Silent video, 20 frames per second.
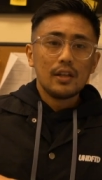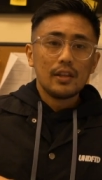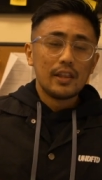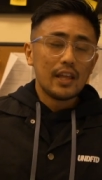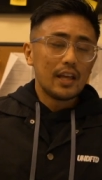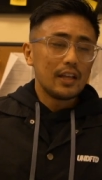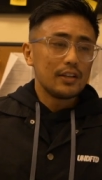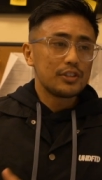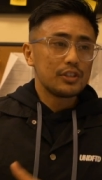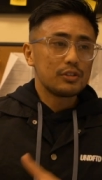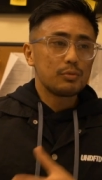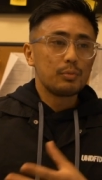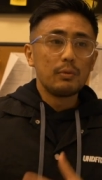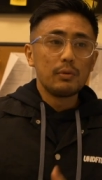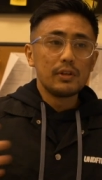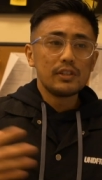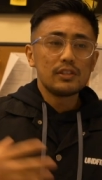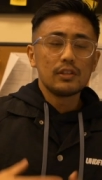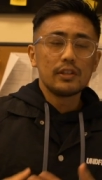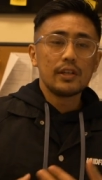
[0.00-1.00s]
then just we
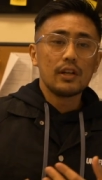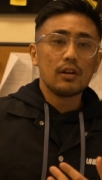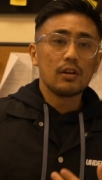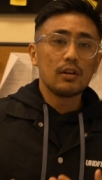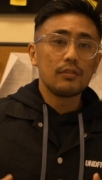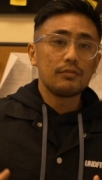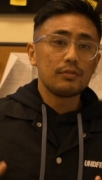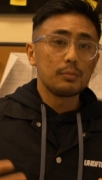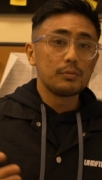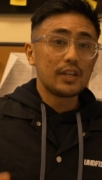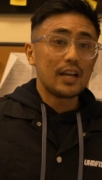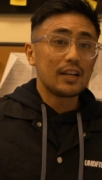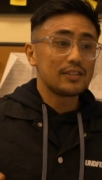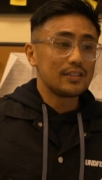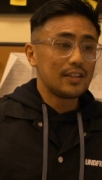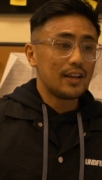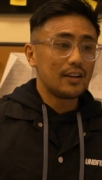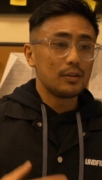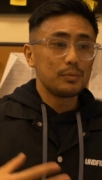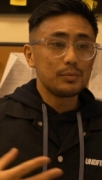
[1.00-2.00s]
recently heard from Zack
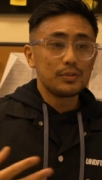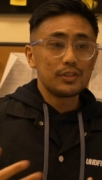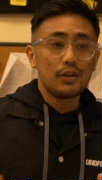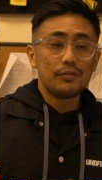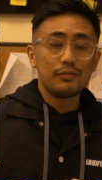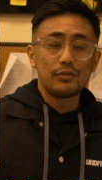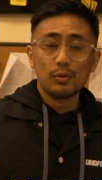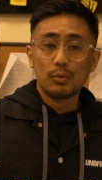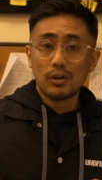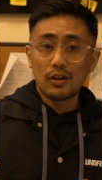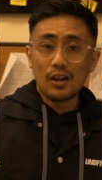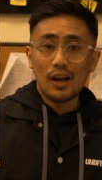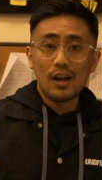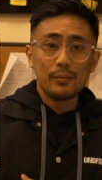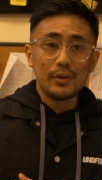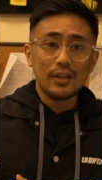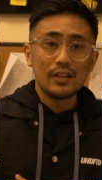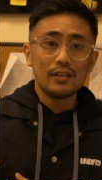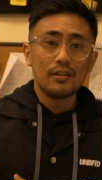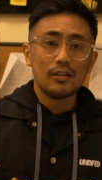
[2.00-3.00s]
Snyder himself through a
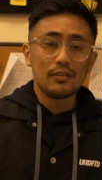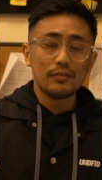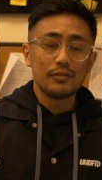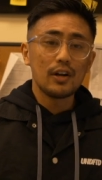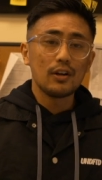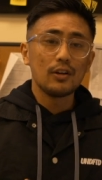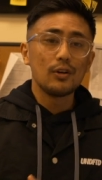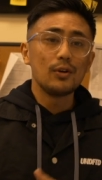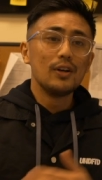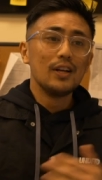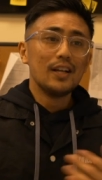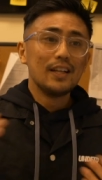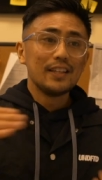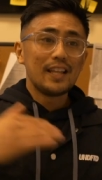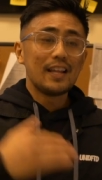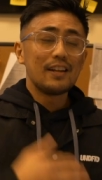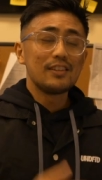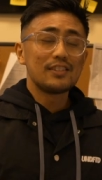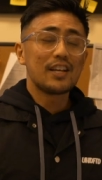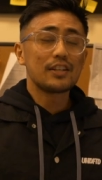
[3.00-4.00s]
comment on Vero
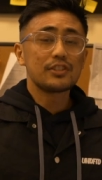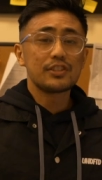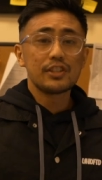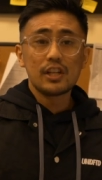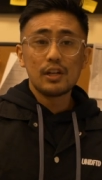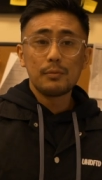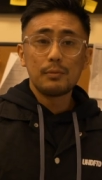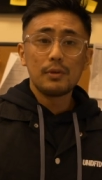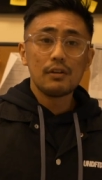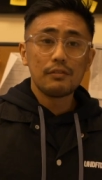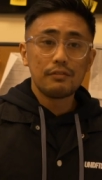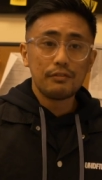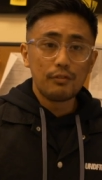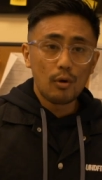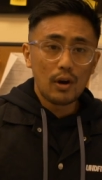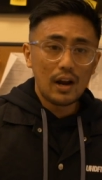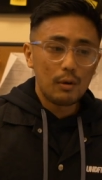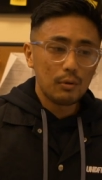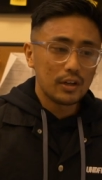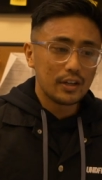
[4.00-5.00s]
that it's actually going to be a
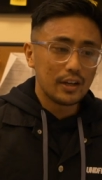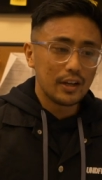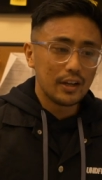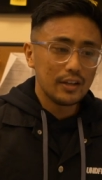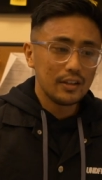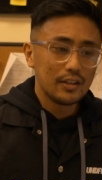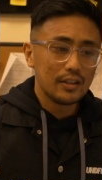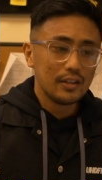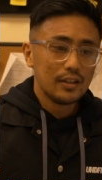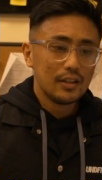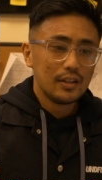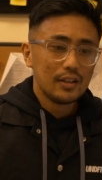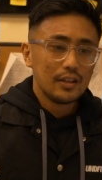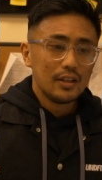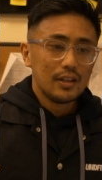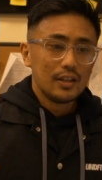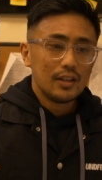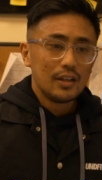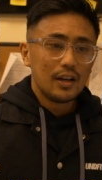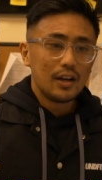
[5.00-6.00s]
four-hour cut.
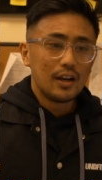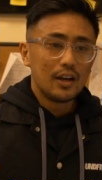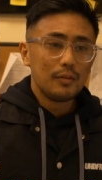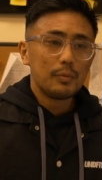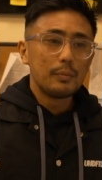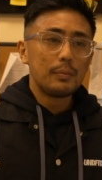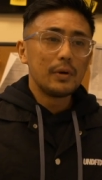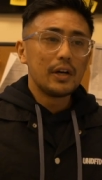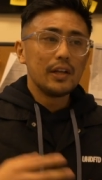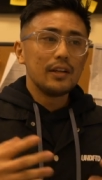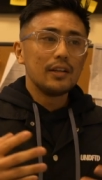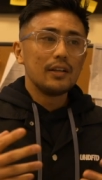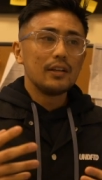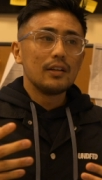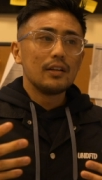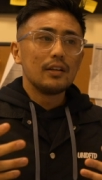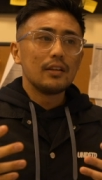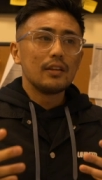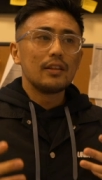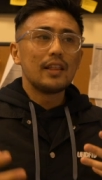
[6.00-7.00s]
Um, but
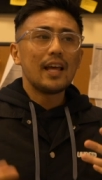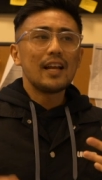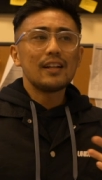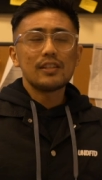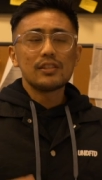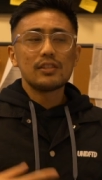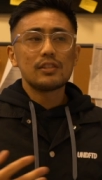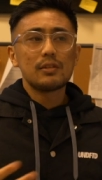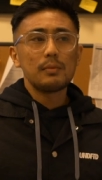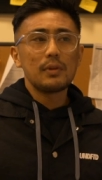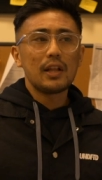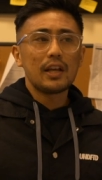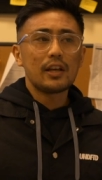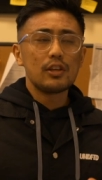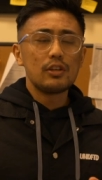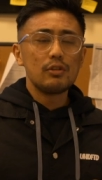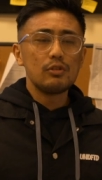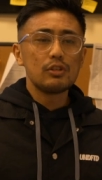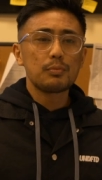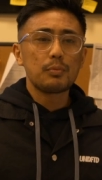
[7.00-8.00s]
that doesn't seem like a
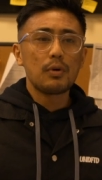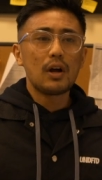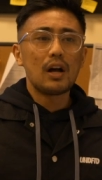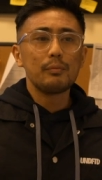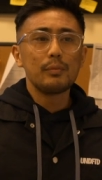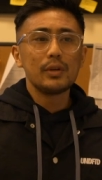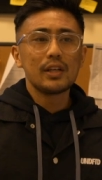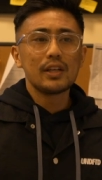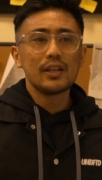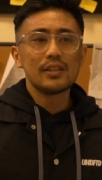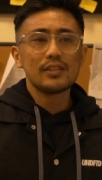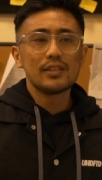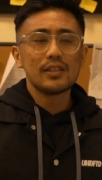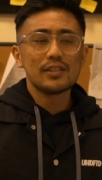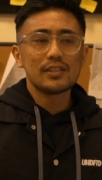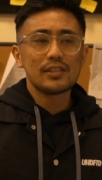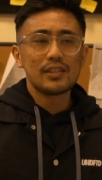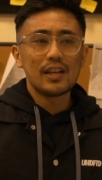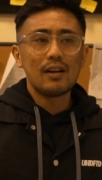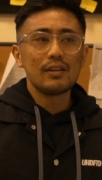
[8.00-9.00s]
huge problem because
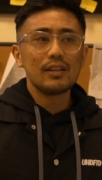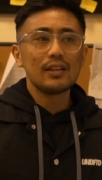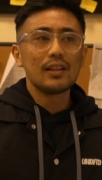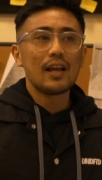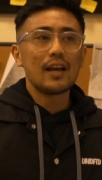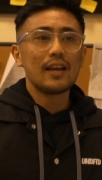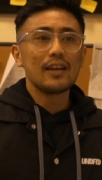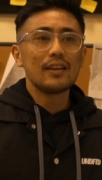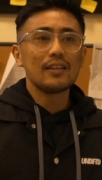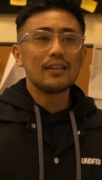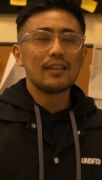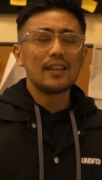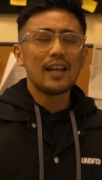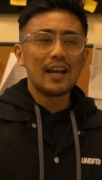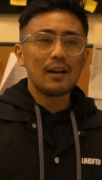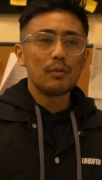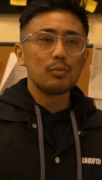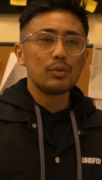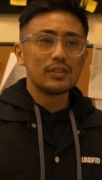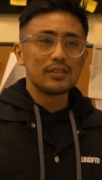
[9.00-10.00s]
it sounded like
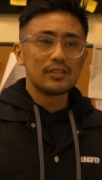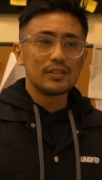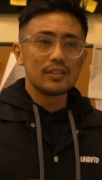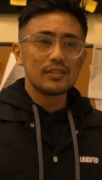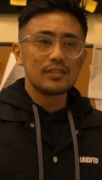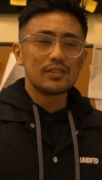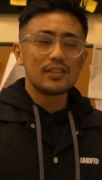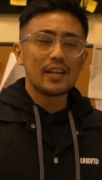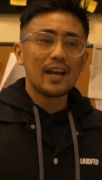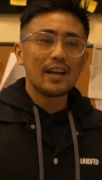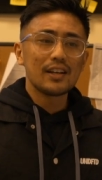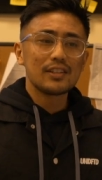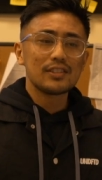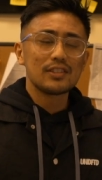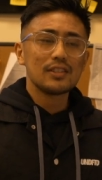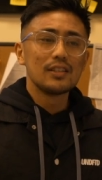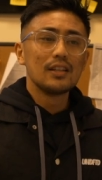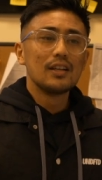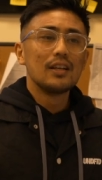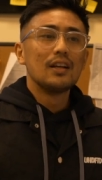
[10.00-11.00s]
that was
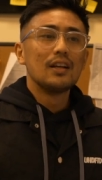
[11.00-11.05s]
Zack's,